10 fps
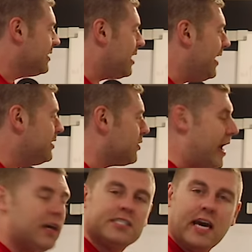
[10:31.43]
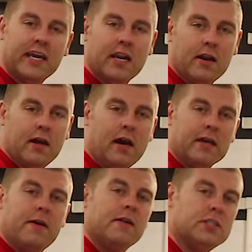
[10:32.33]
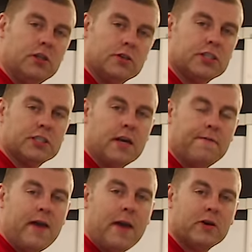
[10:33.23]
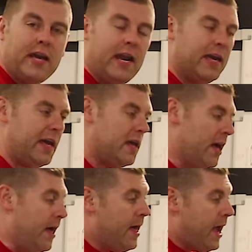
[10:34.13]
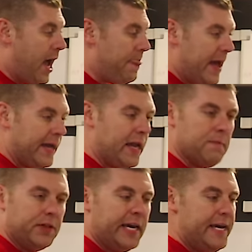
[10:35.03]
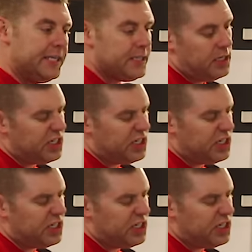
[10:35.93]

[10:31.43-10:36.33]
design. So now I just got to get it, you know, just start fabricating it and then get it placed.